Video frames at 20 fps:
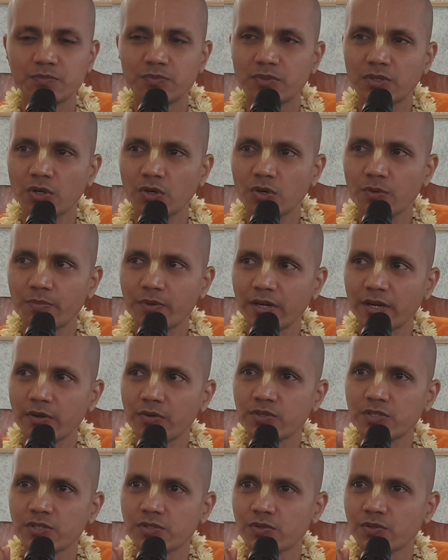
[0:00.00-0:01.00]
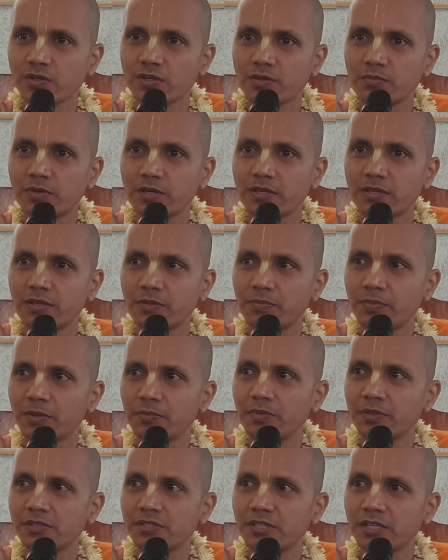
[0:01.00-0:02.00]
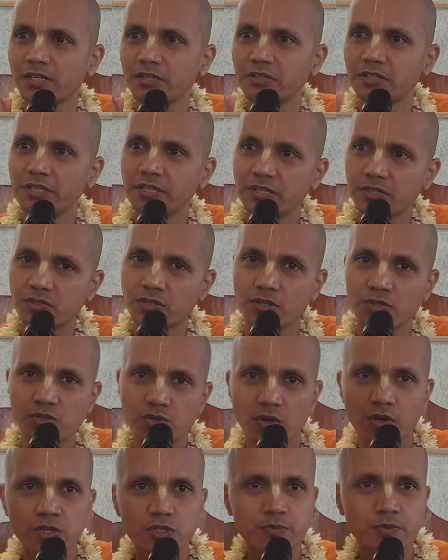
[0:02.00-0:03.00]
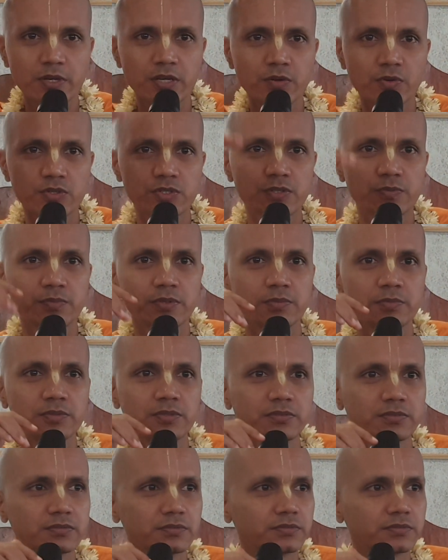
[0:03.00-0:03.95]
Thorough brainwashing is going on. But the people say ISKCON is brainwashing people.